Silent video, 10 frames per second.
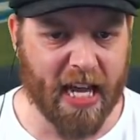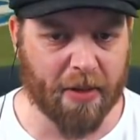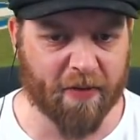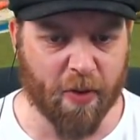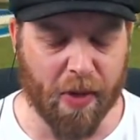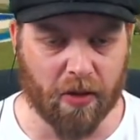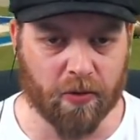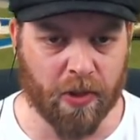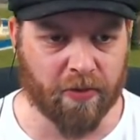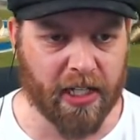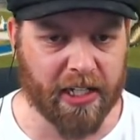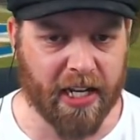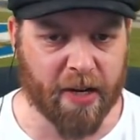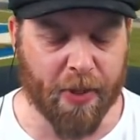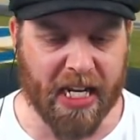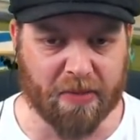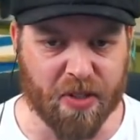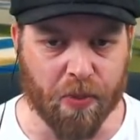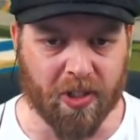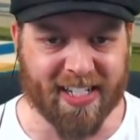game here for Bolton. We really need to pick up
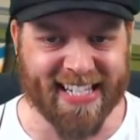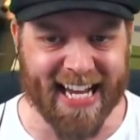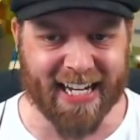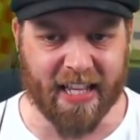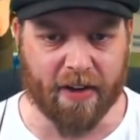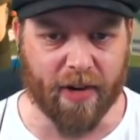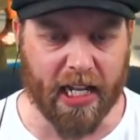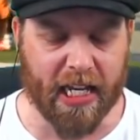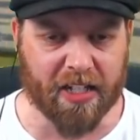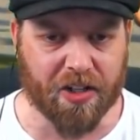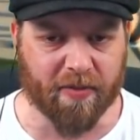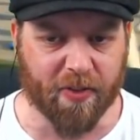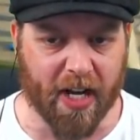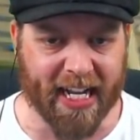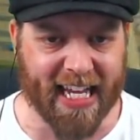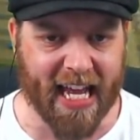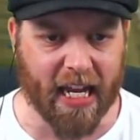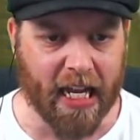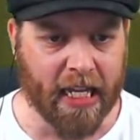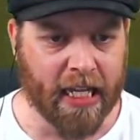some points down in that relegation fight again.
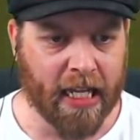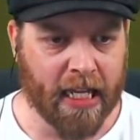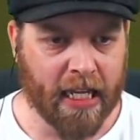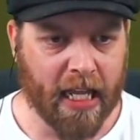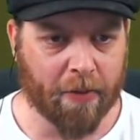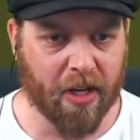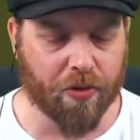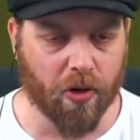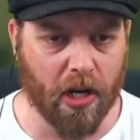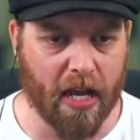Can we crawl